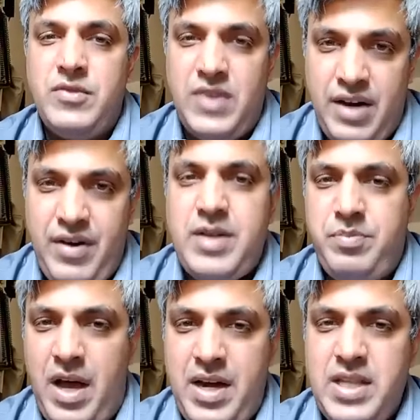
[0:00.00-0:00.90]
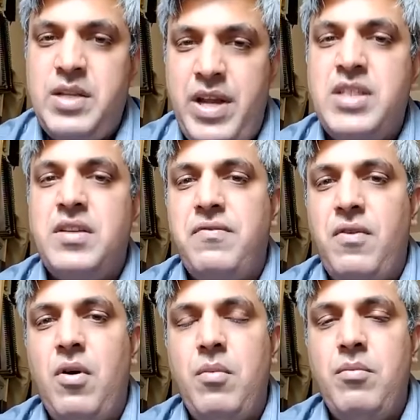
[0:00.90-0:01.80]
direct participation
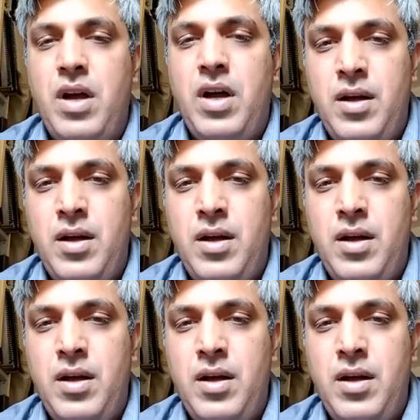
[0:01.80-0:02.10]
from